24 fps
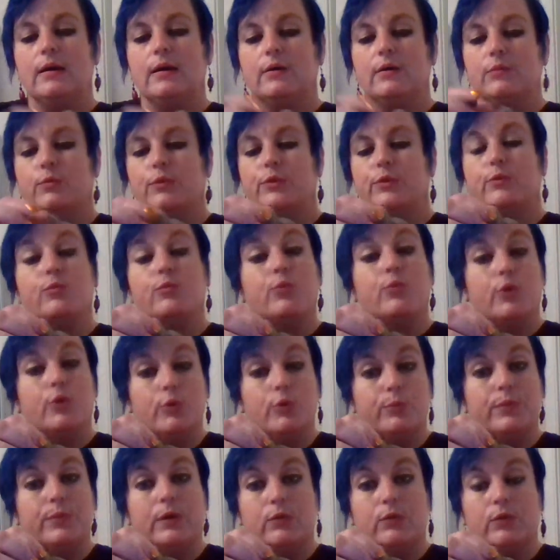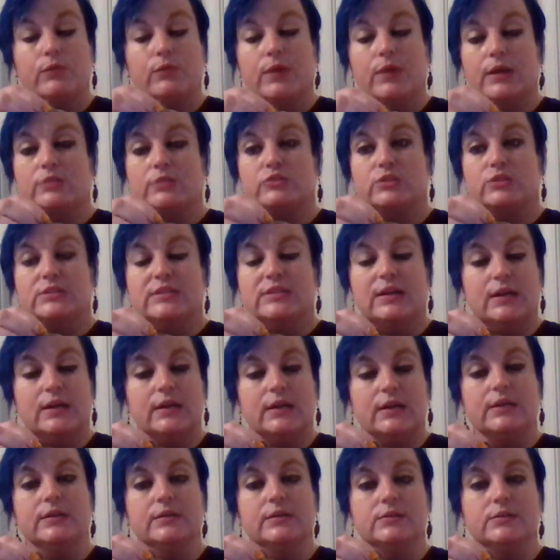with a rope that would have actually
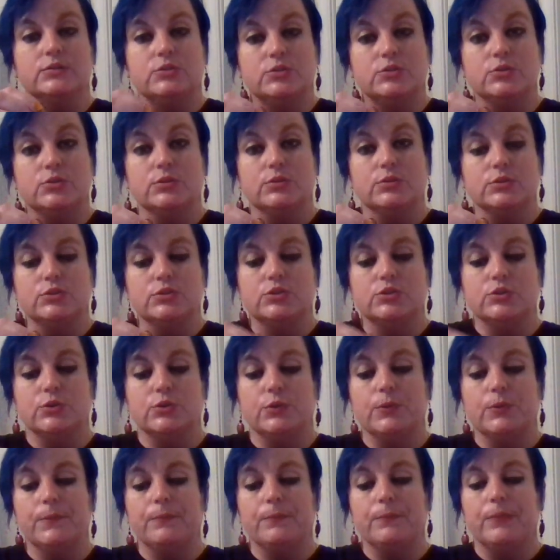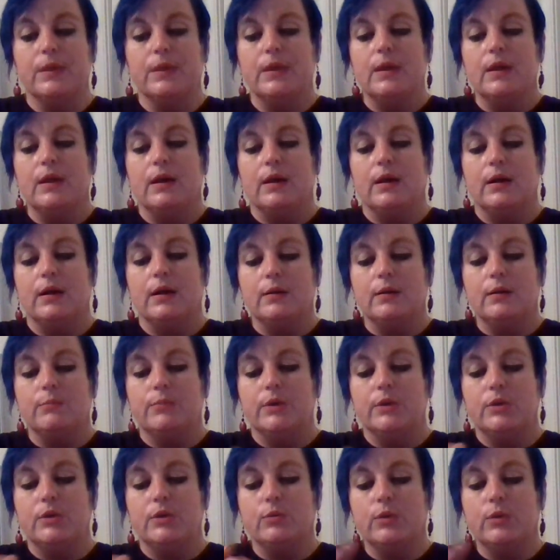tied it to the tomb.
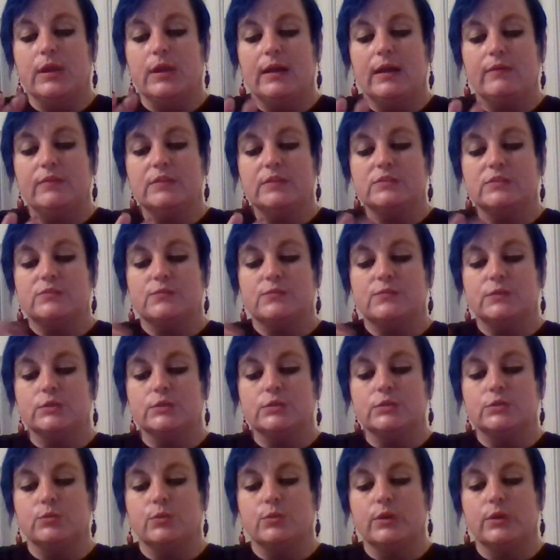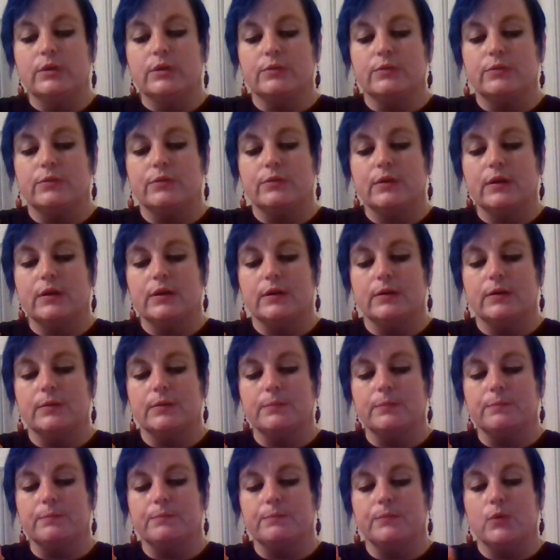But you would have this filled with
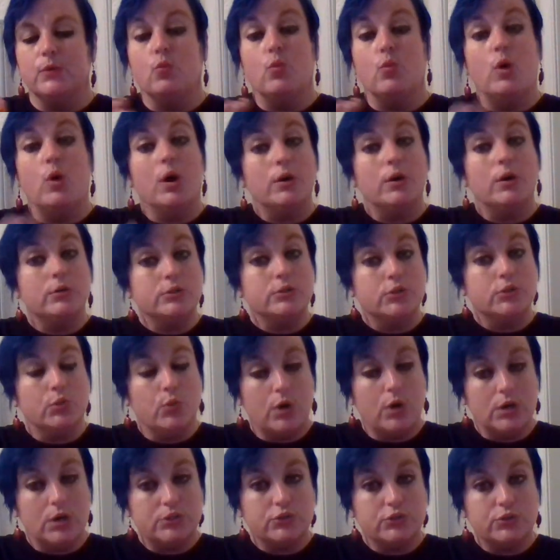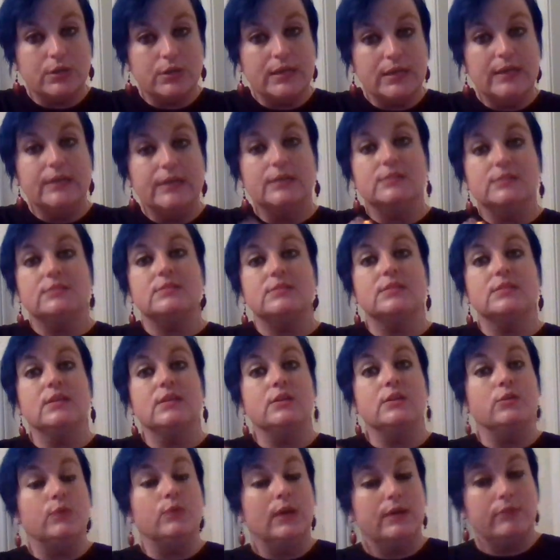water to wash your hands. Then
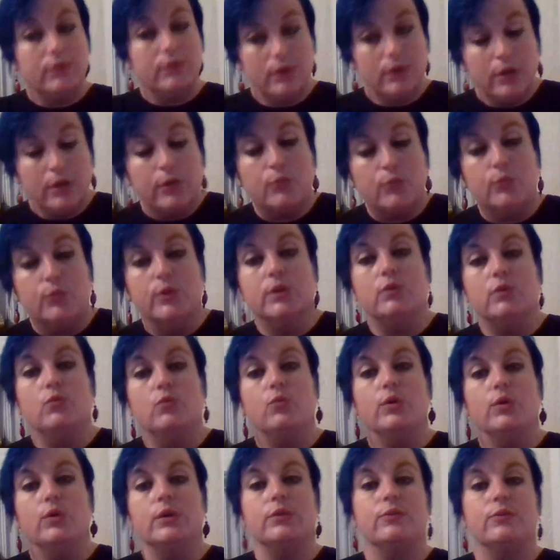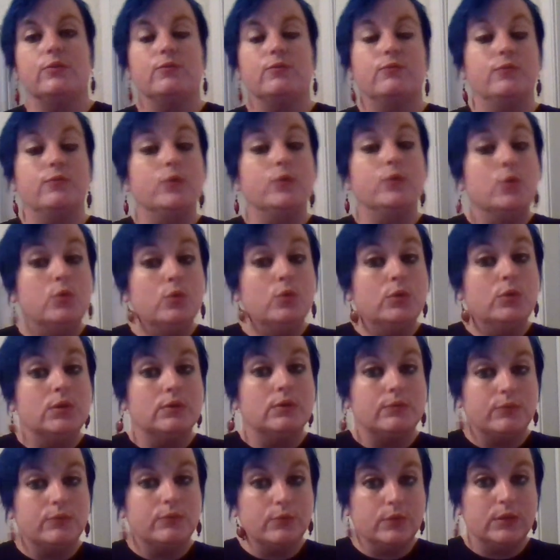you would have another one with food
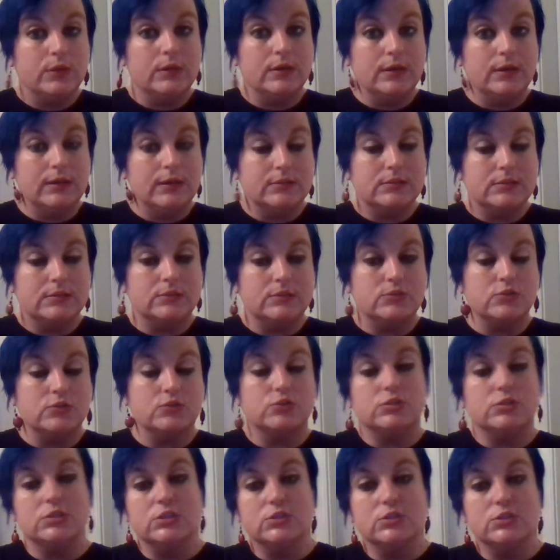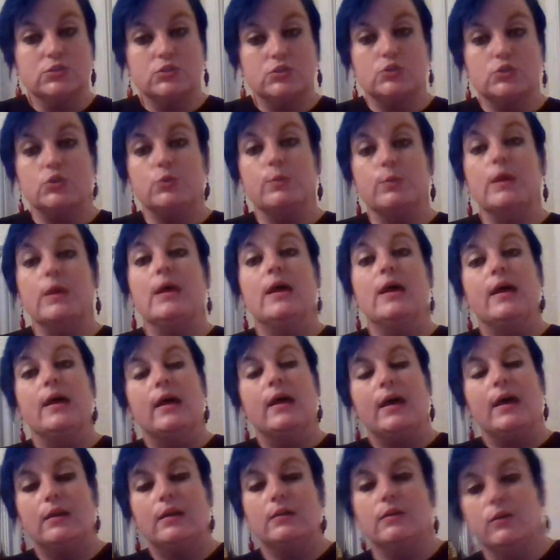for the ancestors to consume,
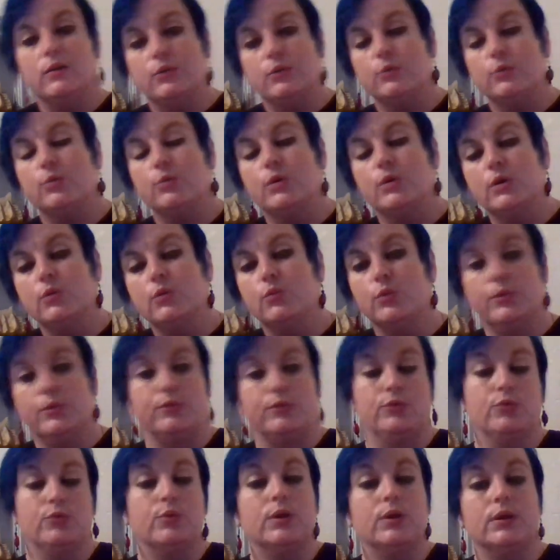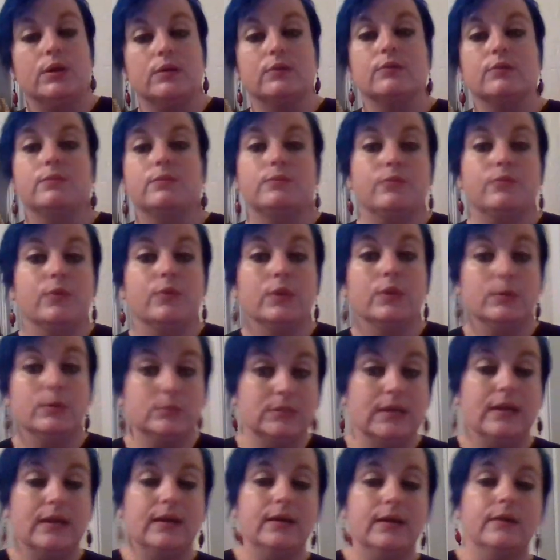and another one with drink for them to
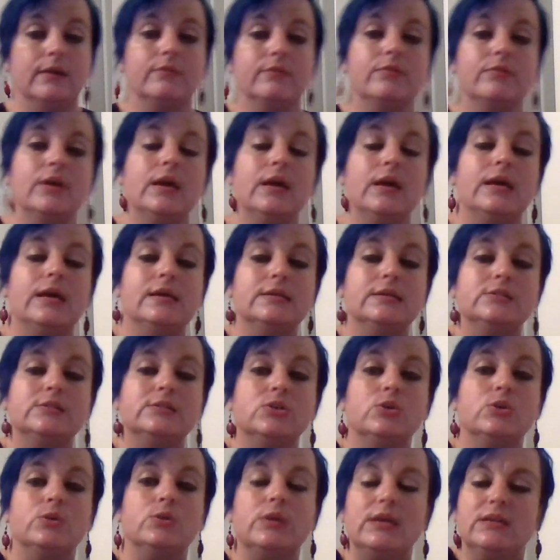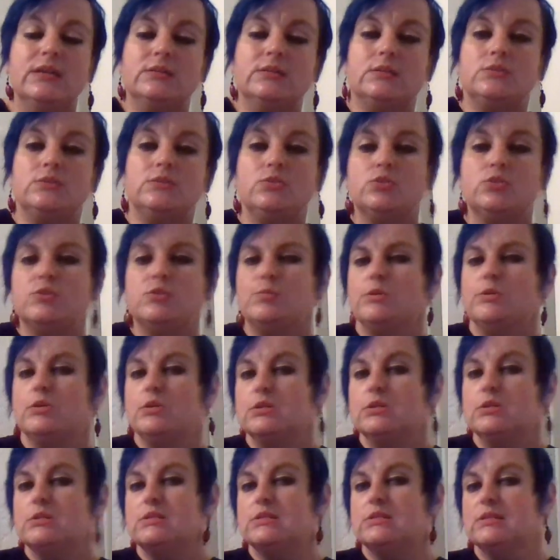have. So the ancestor
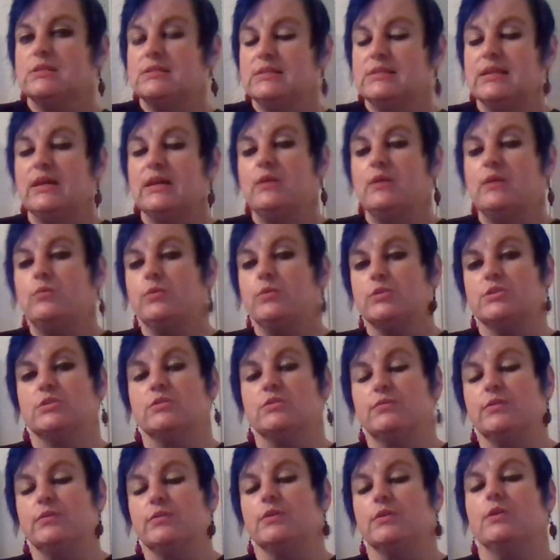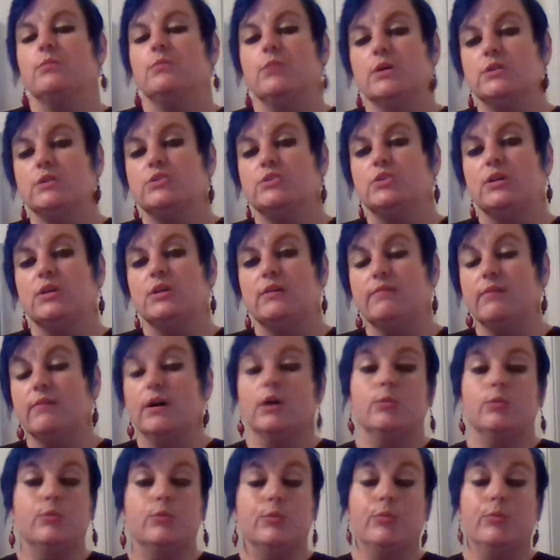spirits, the dead, were still very much a
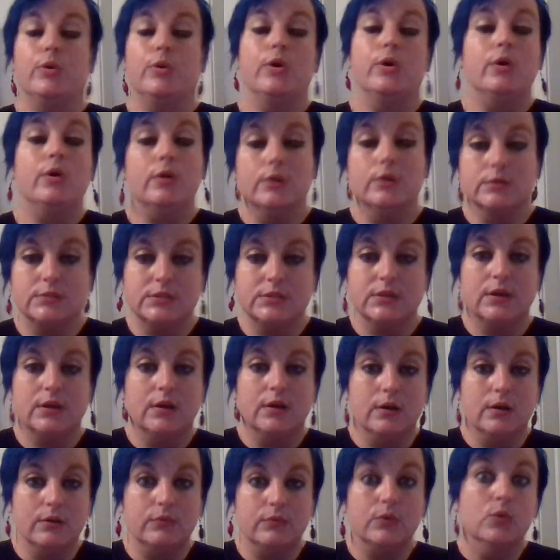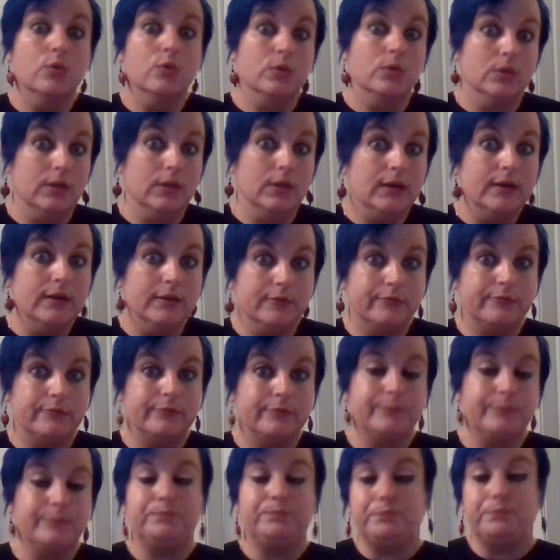viable part of your
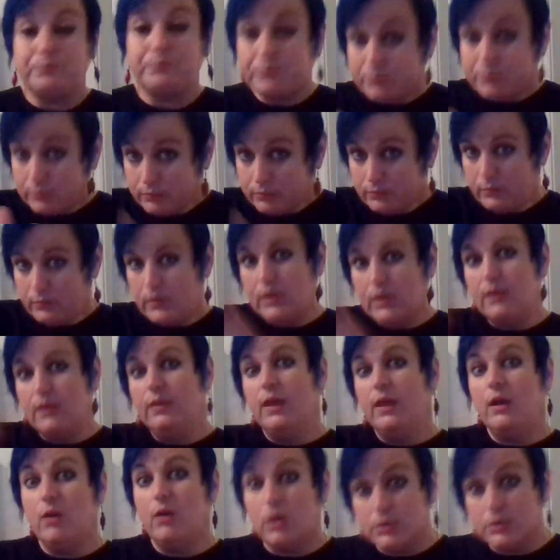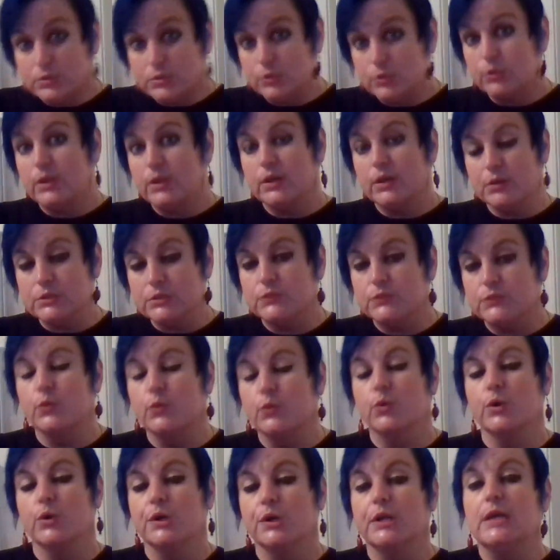life. And that also carries
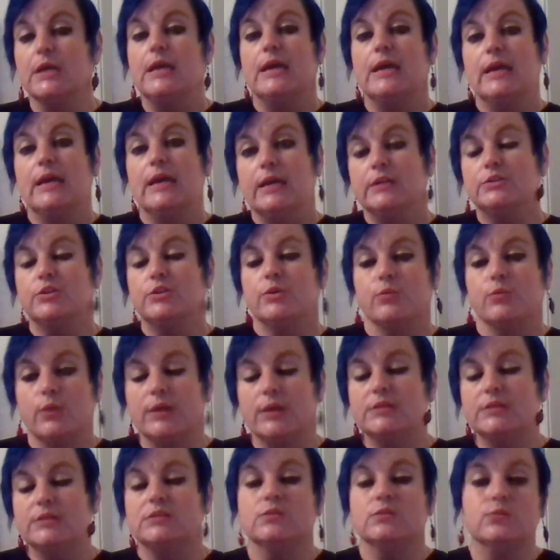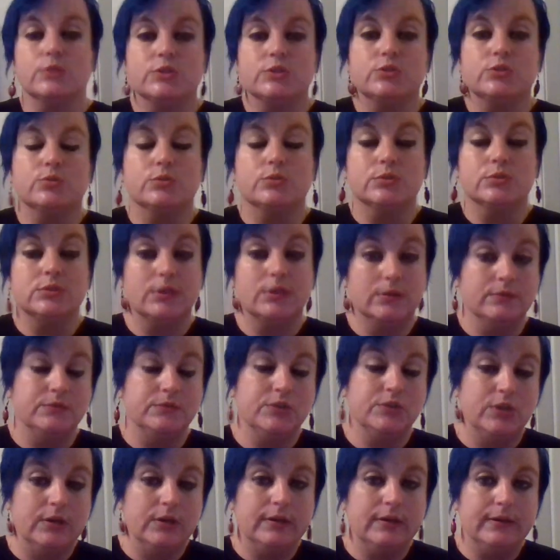forward into the rites and rituals of
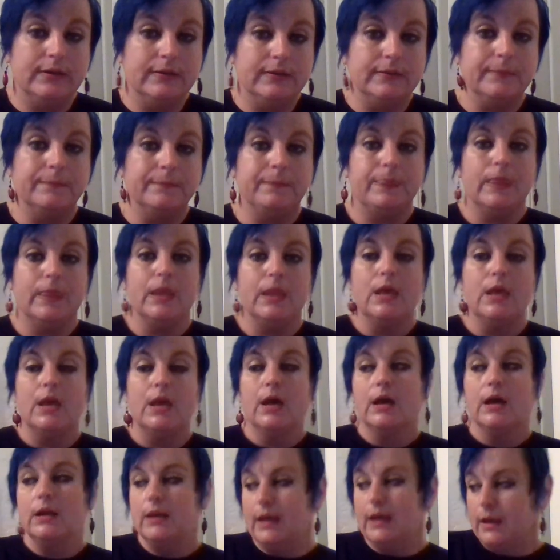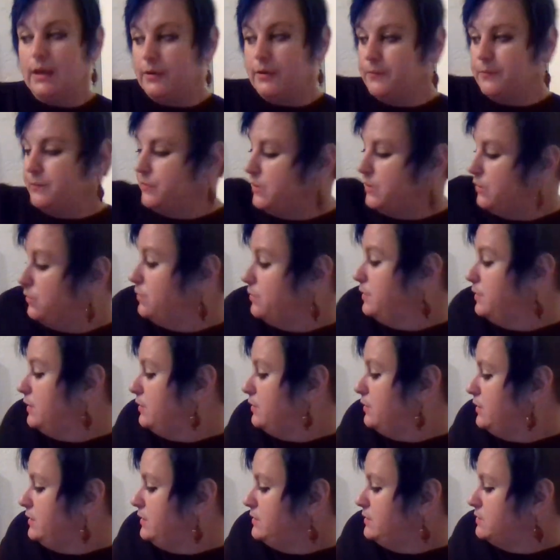China. Now, there
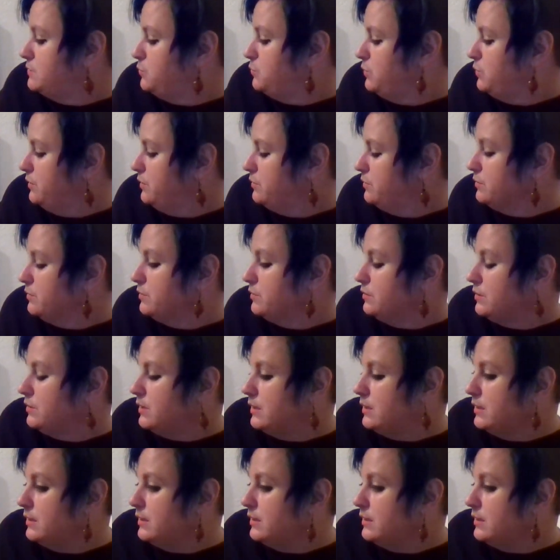is one other